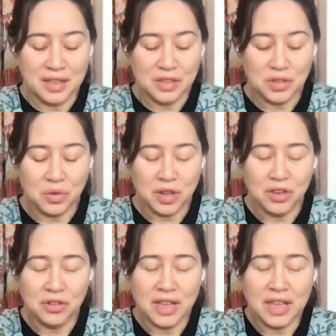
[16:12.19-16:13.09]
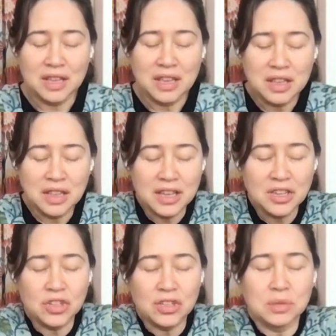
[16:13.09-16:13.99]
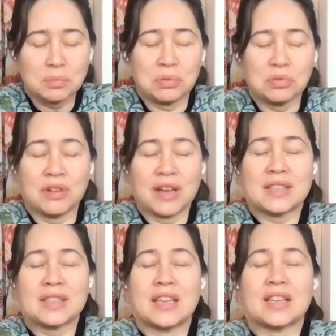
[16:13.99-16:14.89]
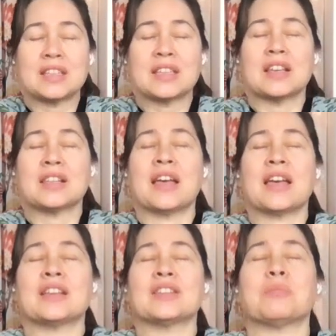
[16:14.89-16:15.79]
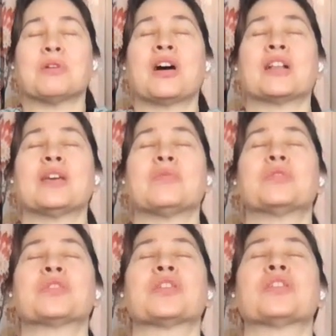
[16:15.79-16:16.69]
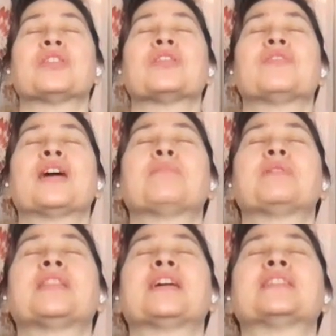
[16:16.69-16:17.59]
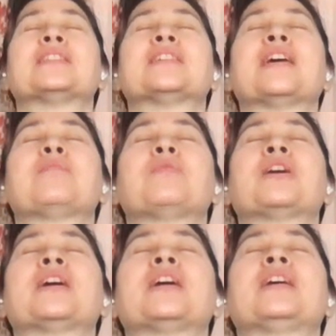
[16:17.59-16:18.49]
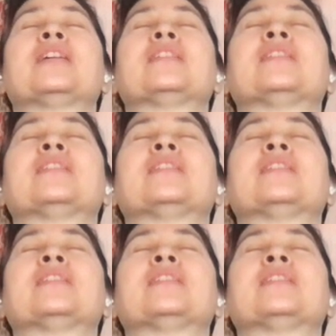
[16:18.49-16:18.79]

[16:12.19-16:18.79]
So on your inhalations, pressing into the legs, body will curve up in that same way.